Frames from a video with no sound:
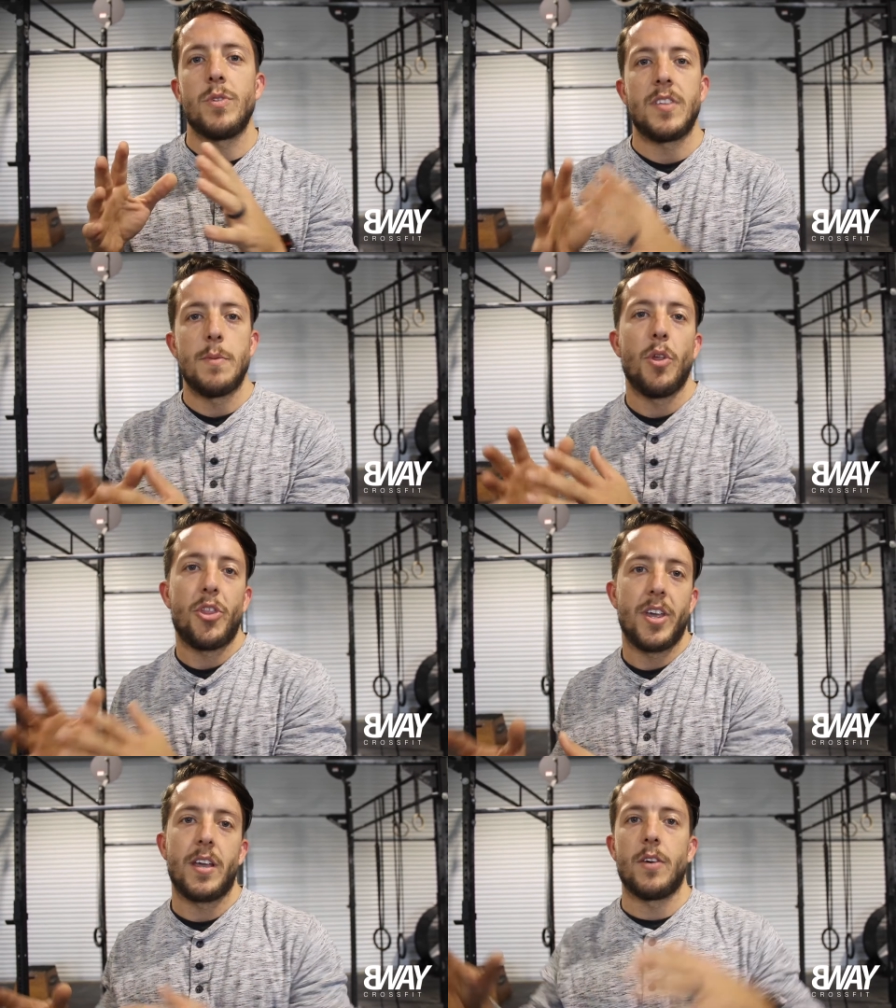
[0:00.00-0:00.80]
resemble
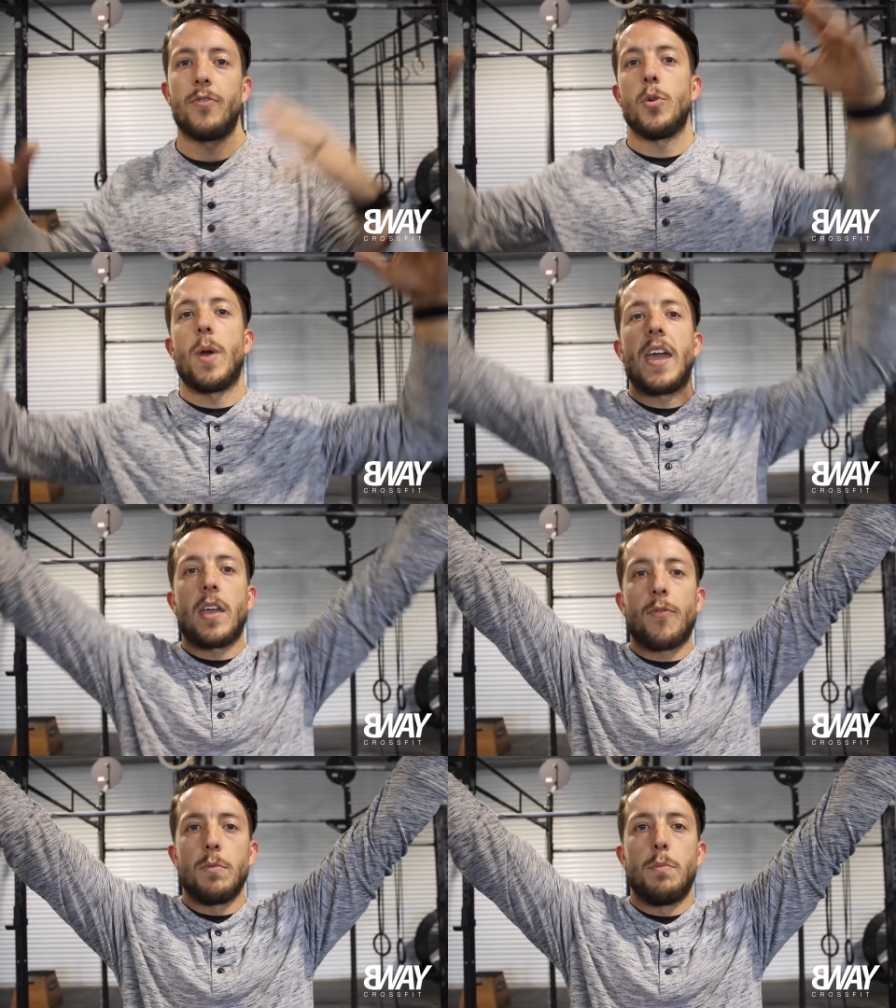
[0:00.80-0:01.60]
thing of you
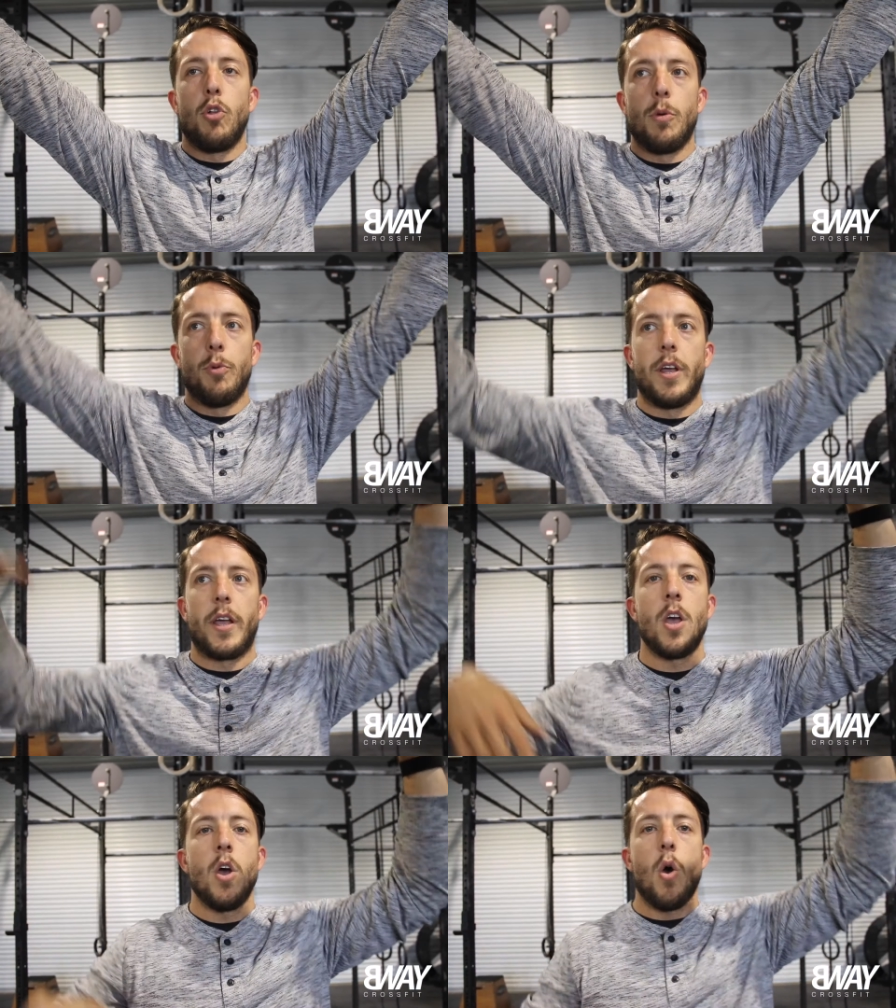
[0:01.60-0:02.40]
hanging from a pull-up
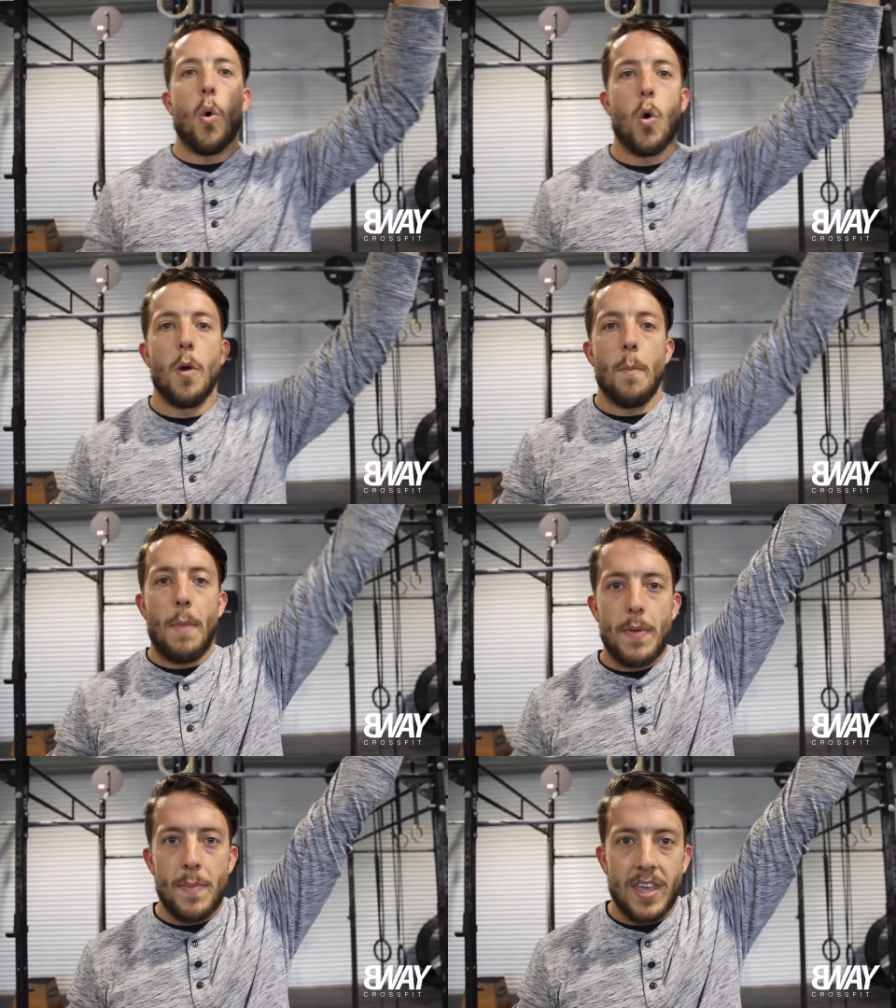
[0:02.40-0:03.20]
rig or
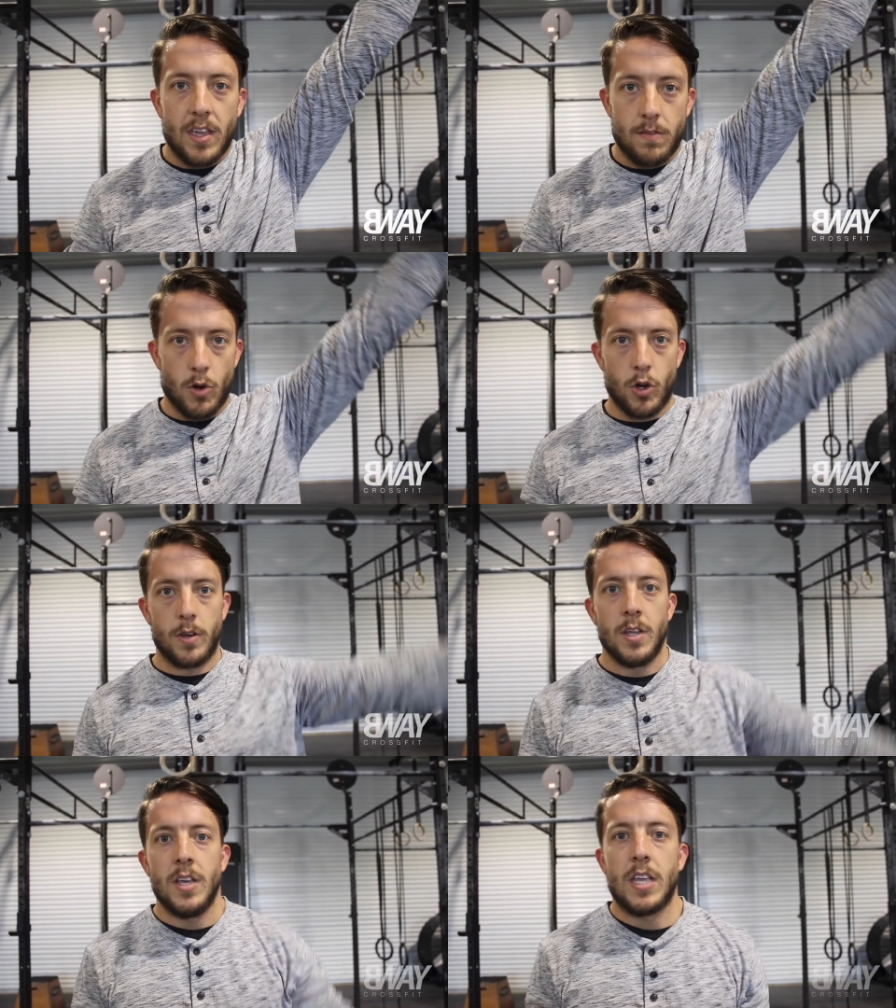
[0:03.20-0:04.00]
maybe being
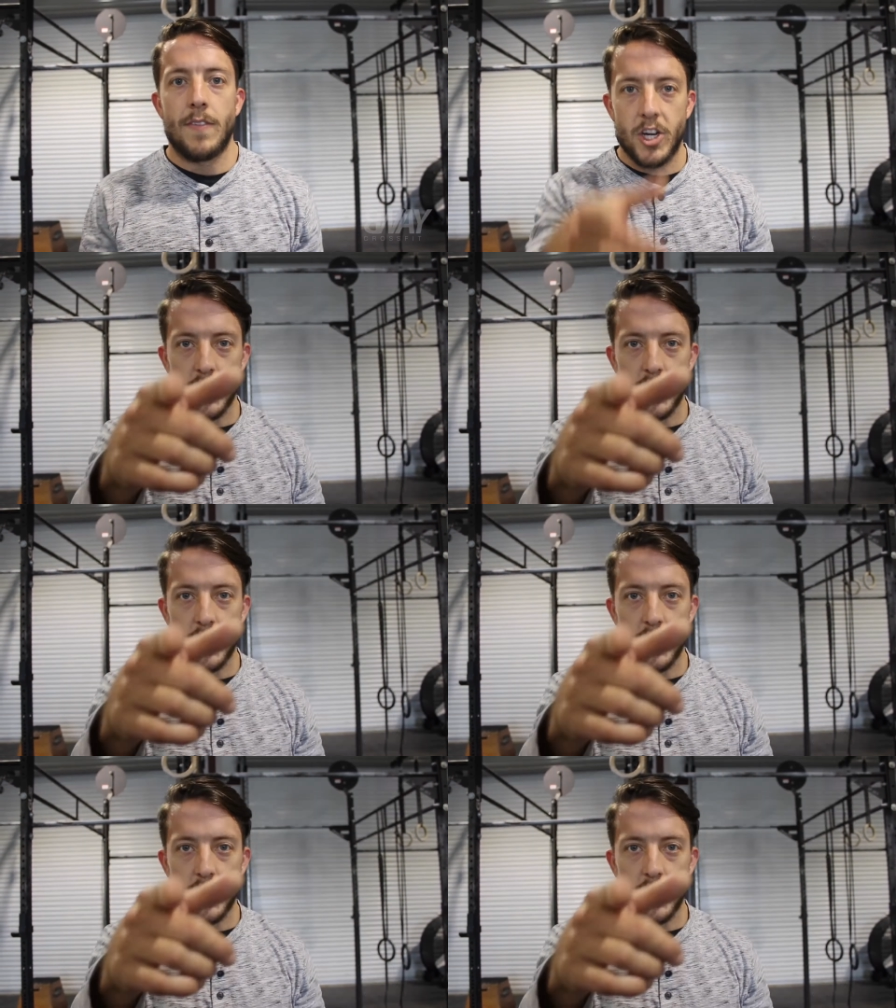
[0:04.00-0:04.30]
inverted. Give that